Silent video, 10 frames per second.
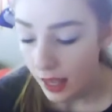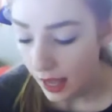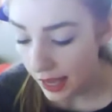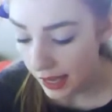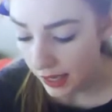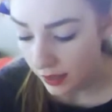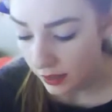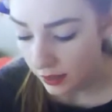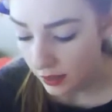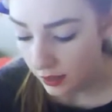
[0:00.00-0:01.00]

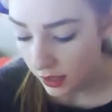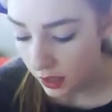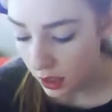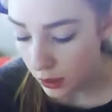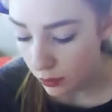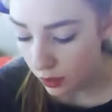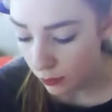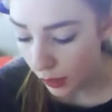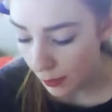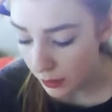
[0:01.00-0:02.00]
And it's a smoothing primer